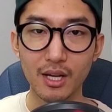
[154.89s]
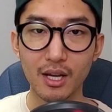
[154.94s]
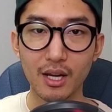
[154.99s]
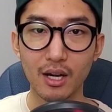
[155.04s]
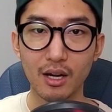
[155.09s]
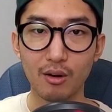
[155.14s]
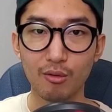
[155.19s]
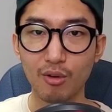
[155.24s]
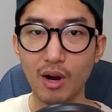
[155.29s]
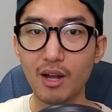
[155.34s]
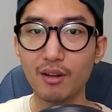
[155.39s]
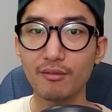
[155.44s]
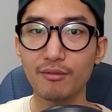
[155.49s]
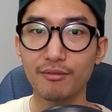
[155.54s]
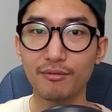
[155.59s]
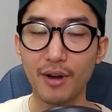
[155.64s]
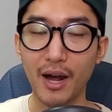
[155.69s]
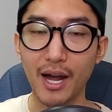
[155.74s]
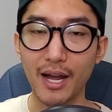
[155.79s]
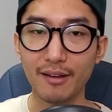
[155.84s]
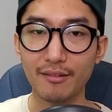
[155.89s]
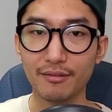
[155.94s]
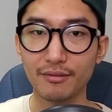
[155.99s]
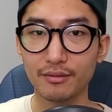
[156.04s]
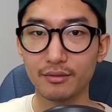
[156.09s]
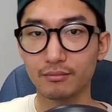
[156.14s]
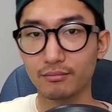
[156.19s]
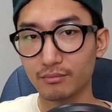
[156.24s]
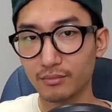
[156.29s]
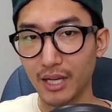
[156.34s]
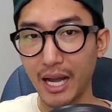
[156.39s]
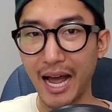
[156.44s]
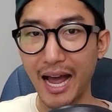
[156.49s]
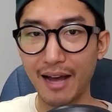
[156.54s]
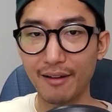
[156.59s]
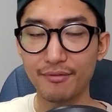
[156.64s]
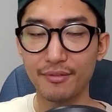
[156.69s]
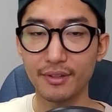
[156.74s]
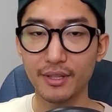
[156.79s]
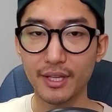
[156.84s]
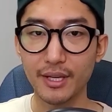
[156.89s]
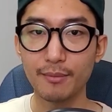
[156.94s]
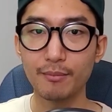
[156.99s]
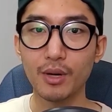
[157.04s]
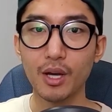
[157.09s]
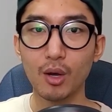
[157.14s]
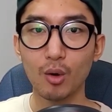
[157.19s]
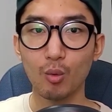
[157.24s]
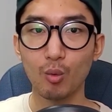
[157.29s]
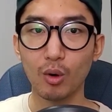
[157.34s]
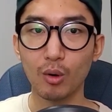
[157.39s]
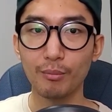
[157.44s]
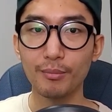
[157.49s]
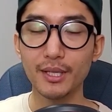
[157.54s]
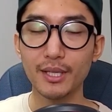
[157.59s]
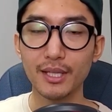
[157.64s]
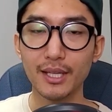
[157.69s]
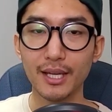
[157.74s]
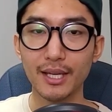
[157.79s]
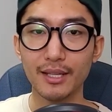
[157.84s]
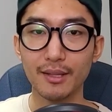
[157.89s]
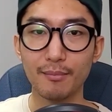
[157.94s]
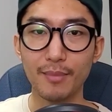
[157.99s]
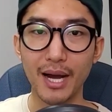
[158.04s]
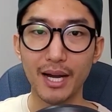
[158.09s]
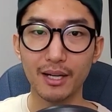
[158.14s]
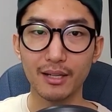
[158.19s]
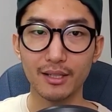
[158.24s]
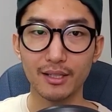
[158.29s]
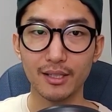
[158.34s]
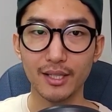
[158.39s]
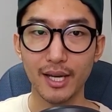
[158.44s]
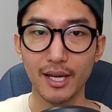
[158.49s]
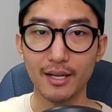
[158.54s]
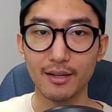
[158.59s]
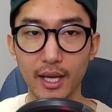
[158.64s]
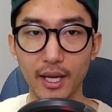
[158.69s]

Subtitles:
around 5, half of them will be in the back of the net.